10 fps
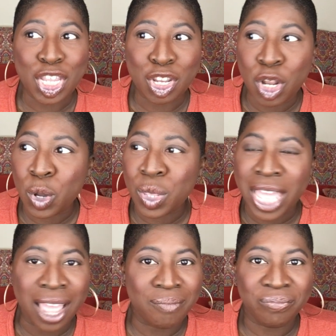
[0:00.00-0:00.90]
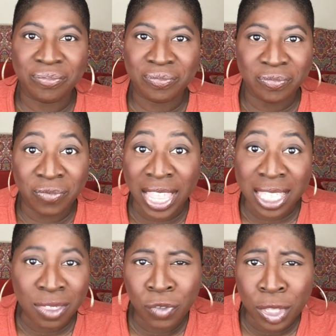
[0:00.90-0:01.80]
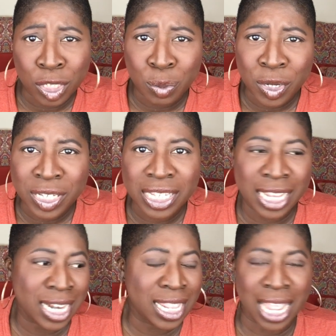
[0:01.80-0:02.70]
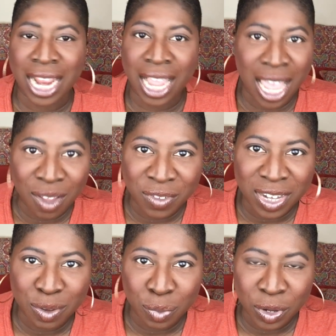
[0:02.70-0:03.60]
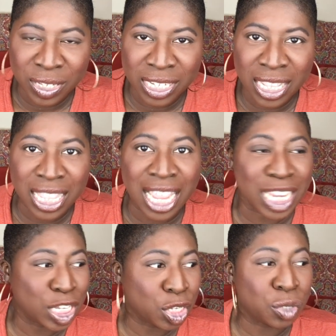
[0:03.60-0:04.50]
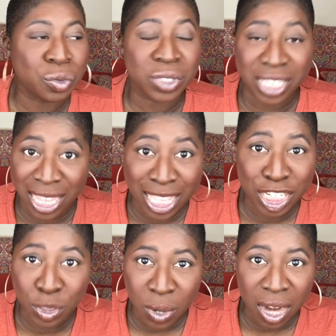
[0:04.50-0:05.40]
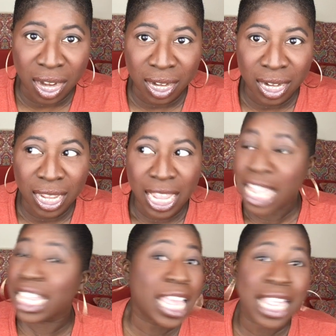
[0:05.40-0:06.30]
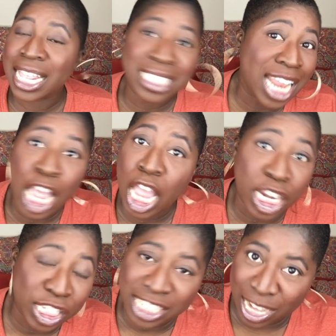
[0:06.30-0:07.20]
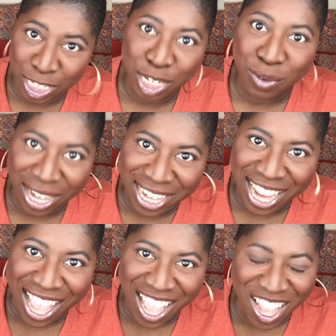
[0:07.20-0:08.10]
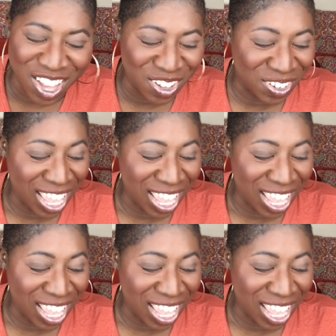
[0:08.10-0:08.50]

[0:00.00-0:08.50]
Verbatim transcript: you know that faith filled person and that confident person that you say that you are? Yeah, that's not how you're sounding right now.